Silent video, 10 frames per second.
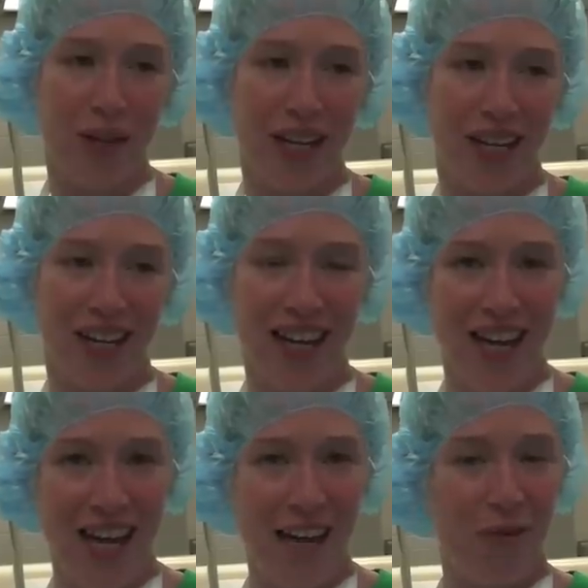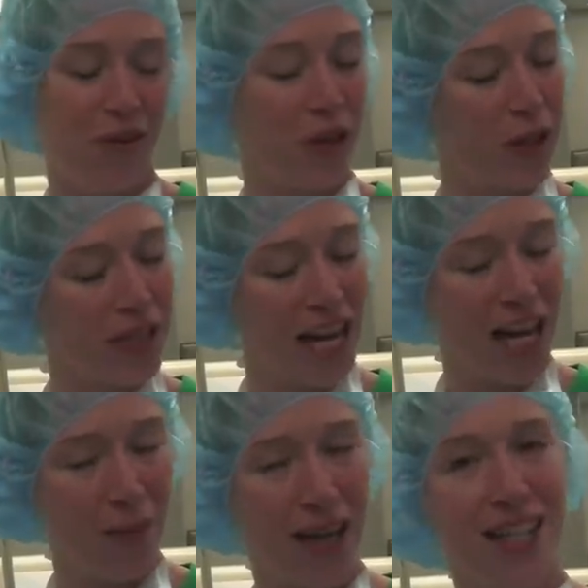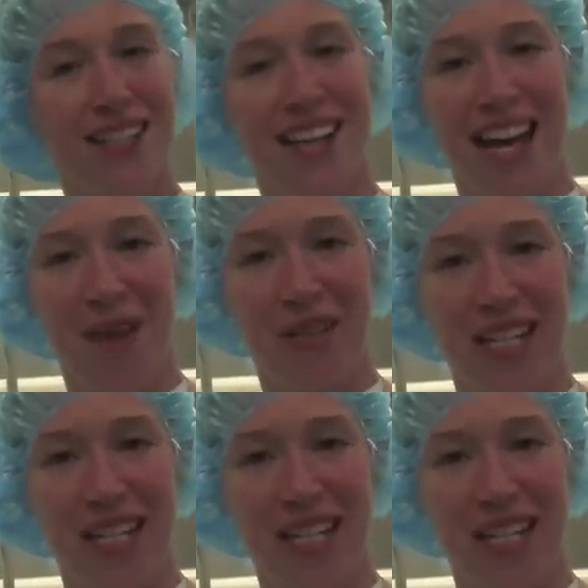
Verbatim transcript: here with their little teddy bears and they have a